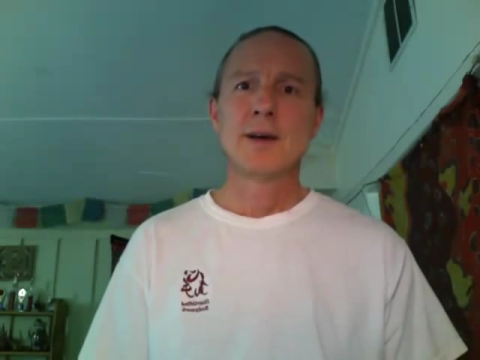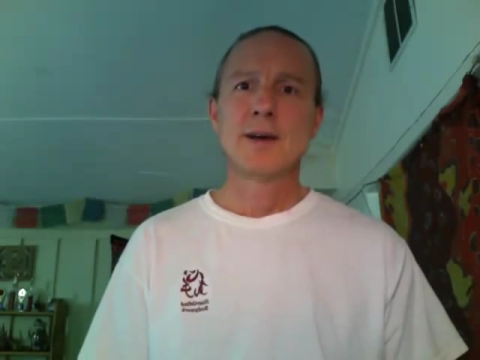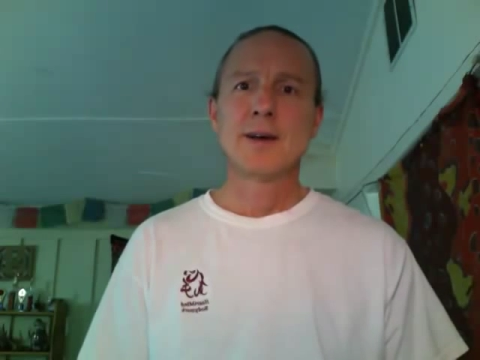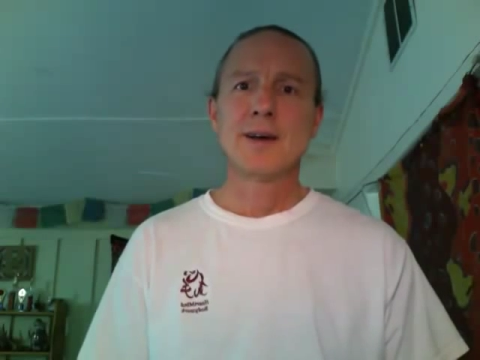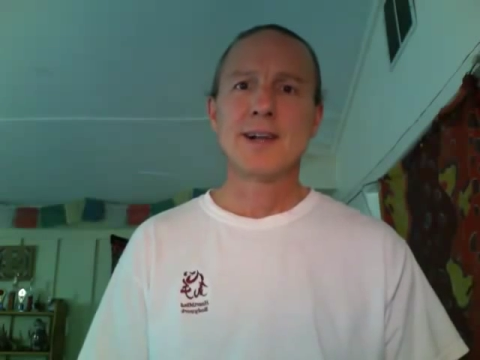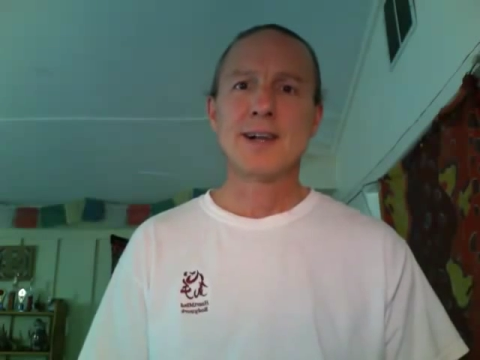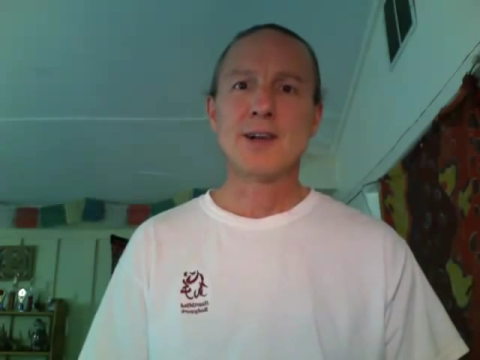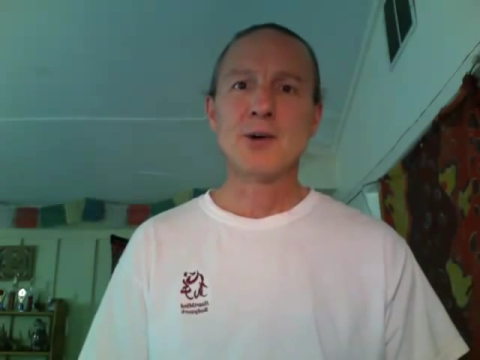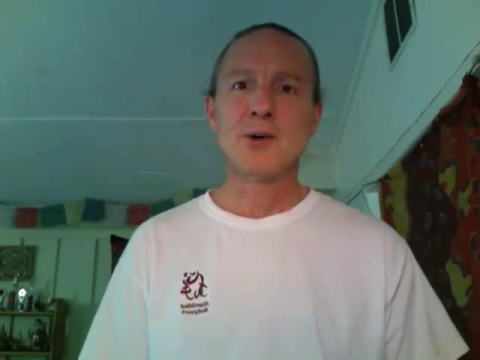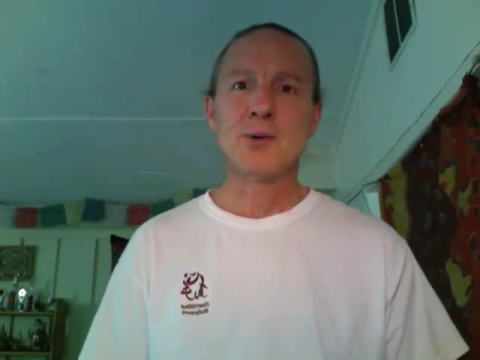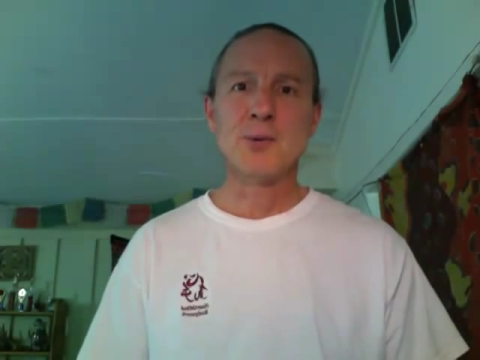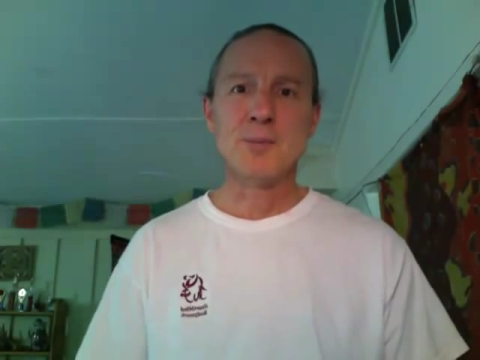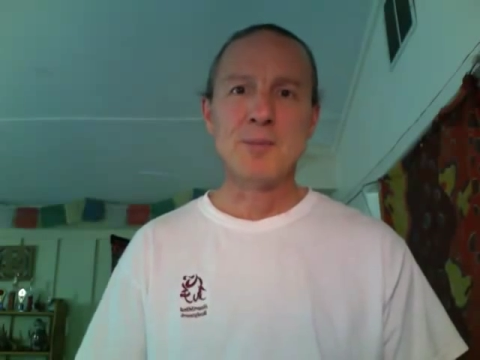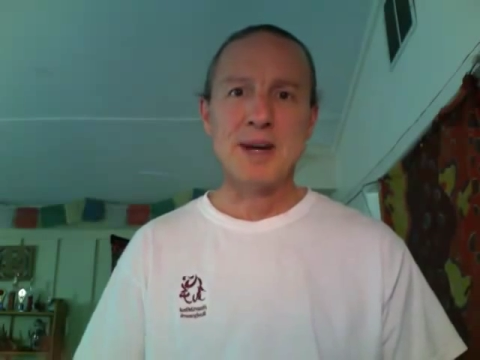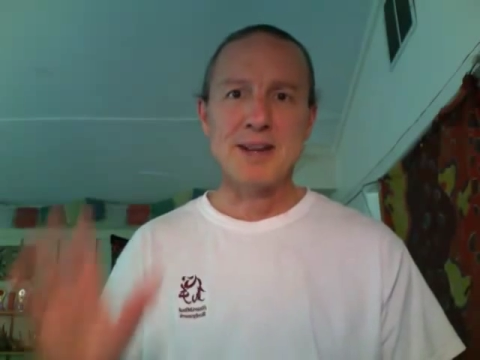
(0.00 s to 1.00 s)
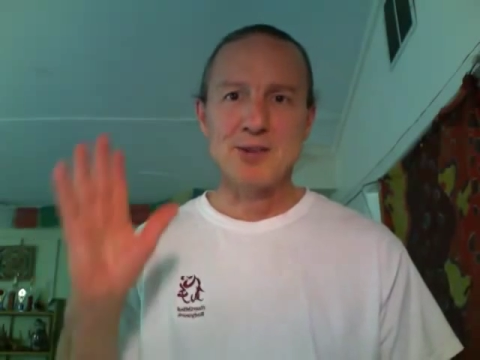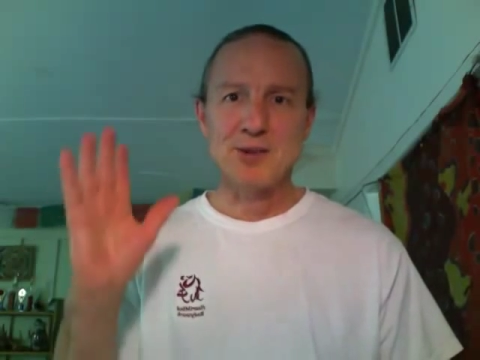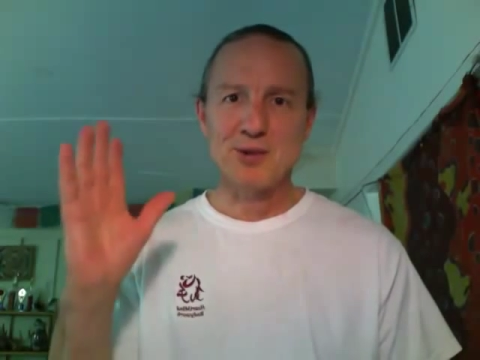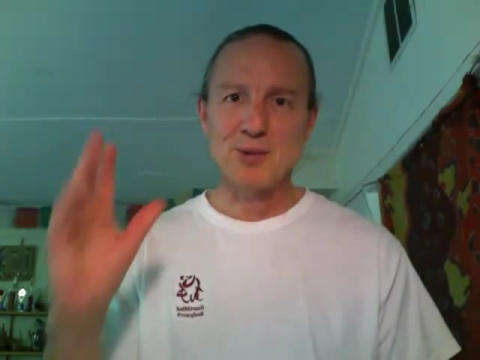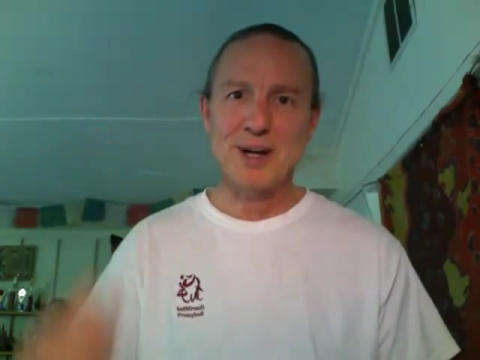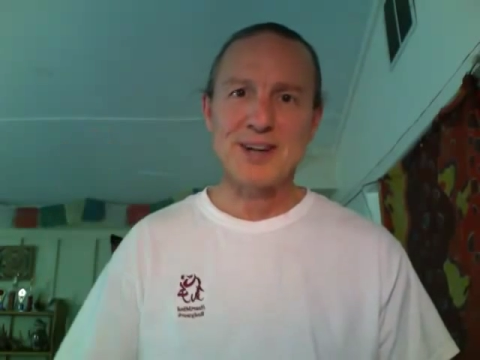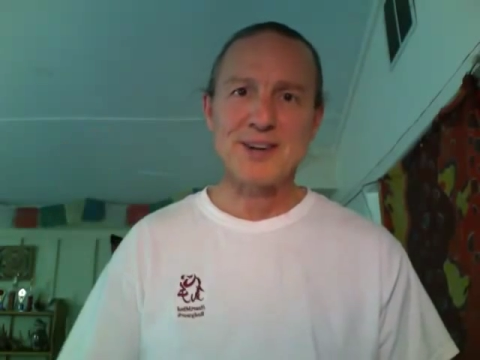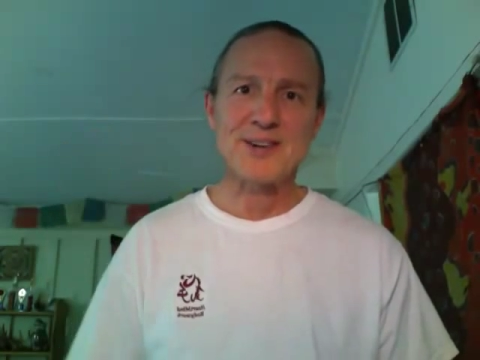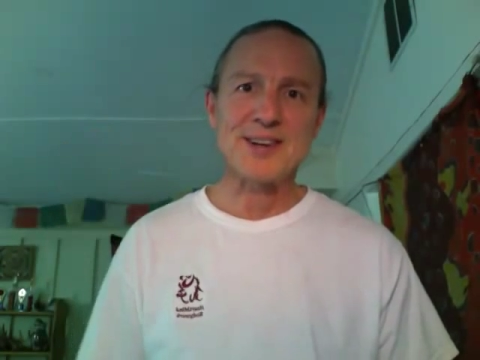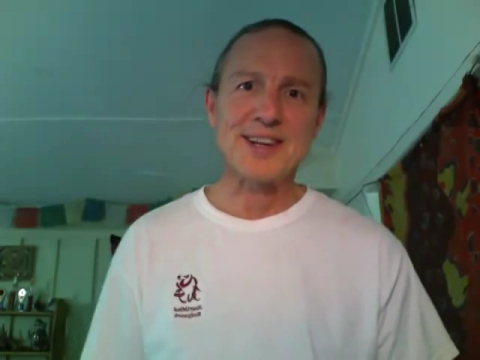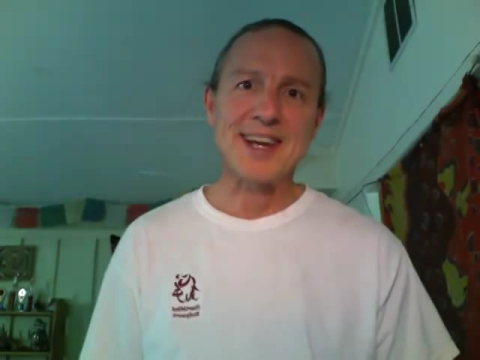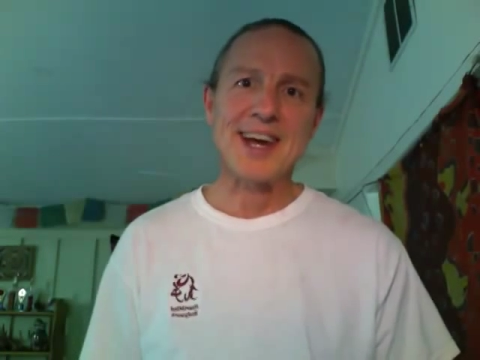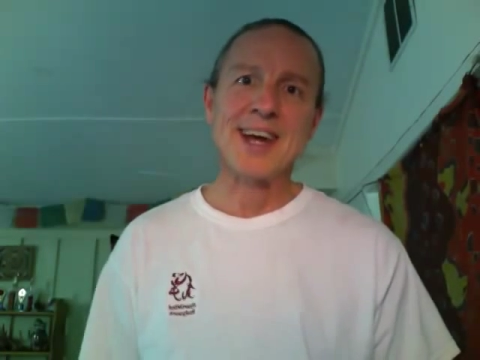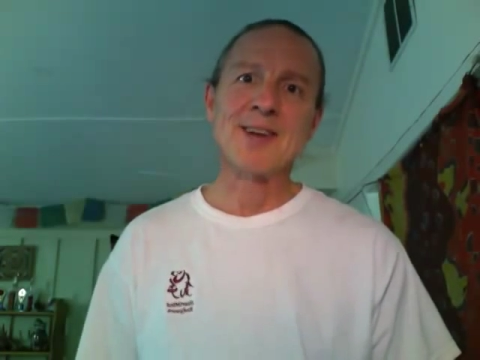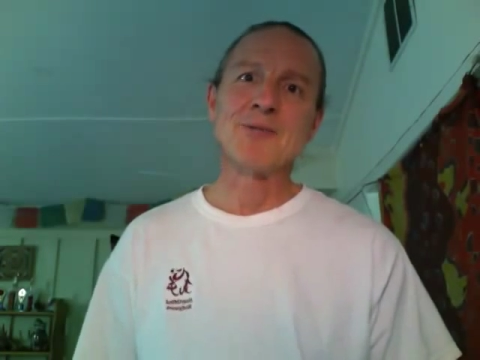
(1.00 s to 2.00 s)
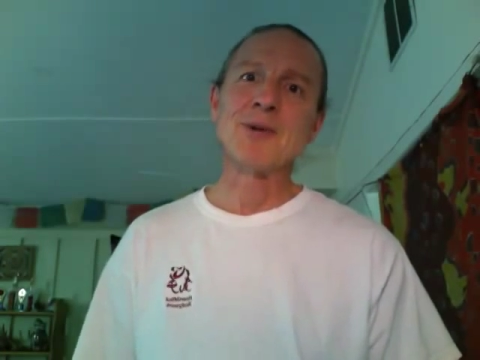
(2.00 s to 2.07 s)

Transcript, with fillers: Hello, Matthew Sweigart again.